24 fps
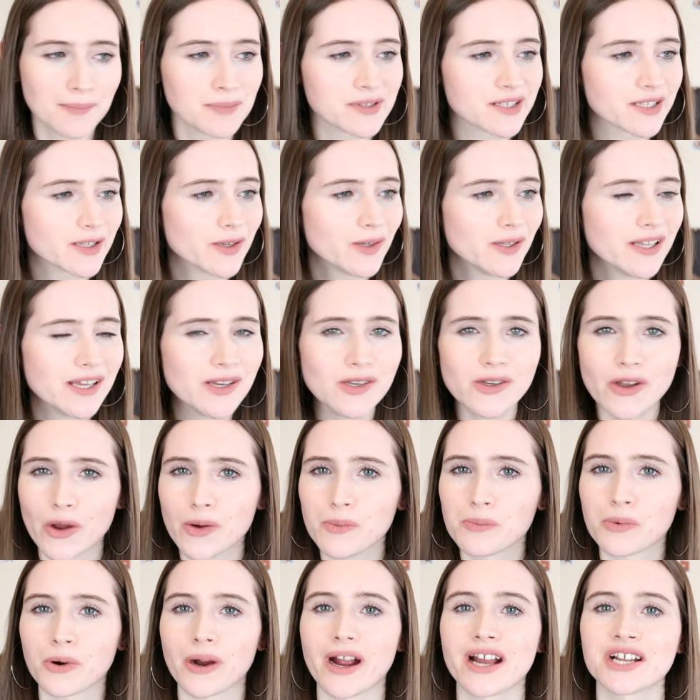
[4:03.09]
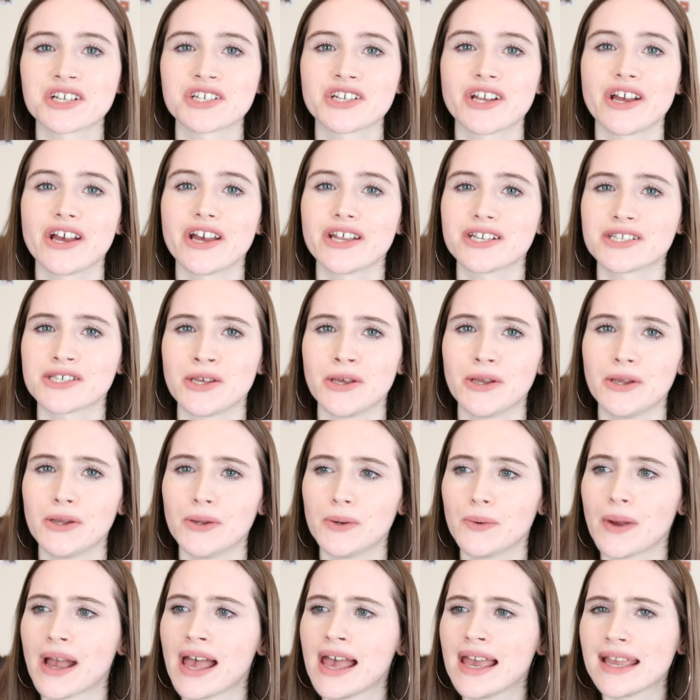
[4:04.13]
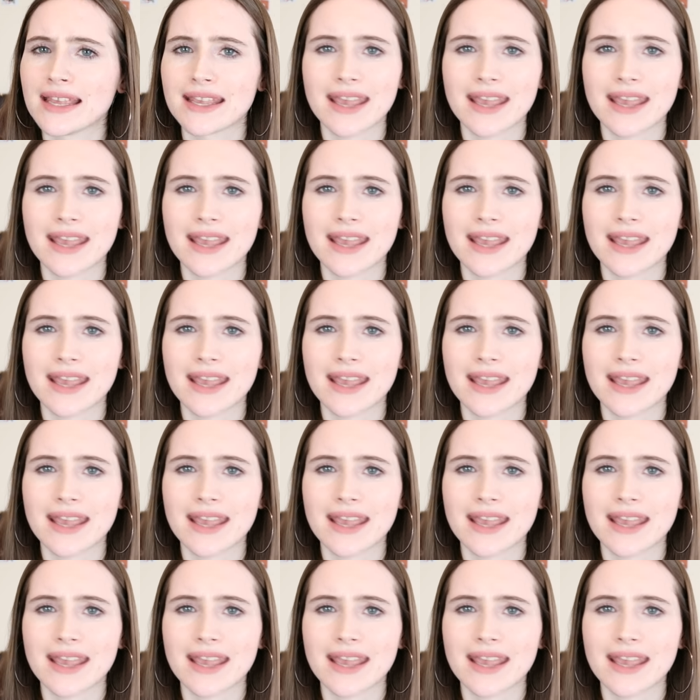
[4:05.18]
absolutely no pressure to